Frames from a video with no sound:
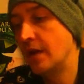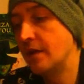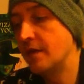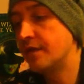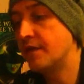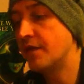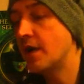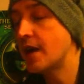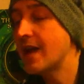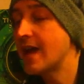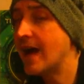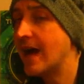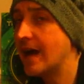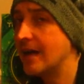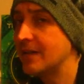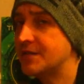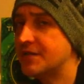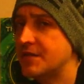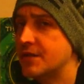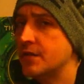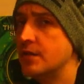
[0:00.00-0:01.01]
if I
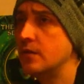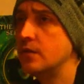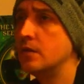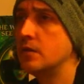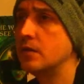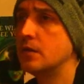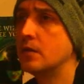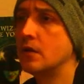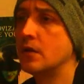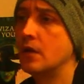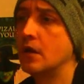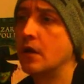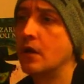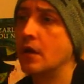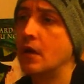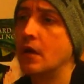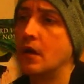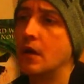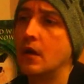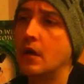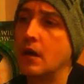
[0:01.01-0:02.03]
had to,
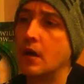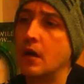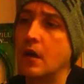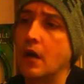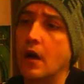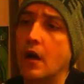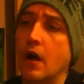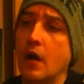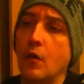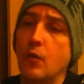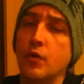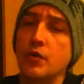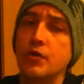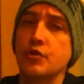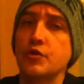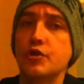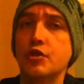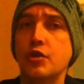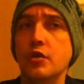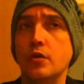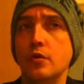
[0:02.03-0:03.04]
I
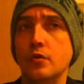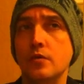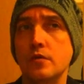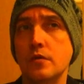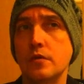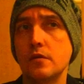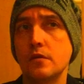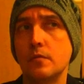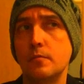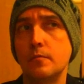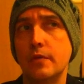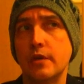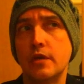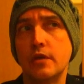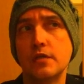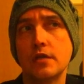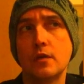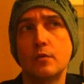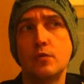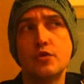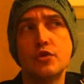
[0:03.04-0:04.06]
wouldn't choose,
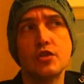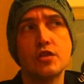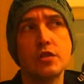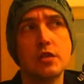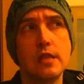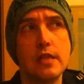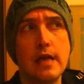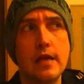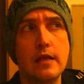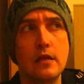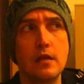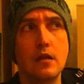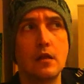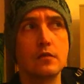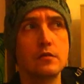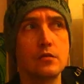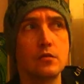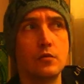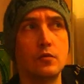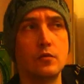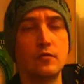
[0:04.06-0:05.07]
because I would just let
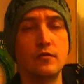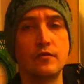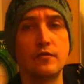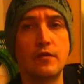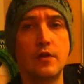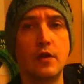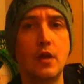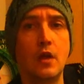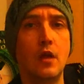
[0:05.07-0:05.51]
sort of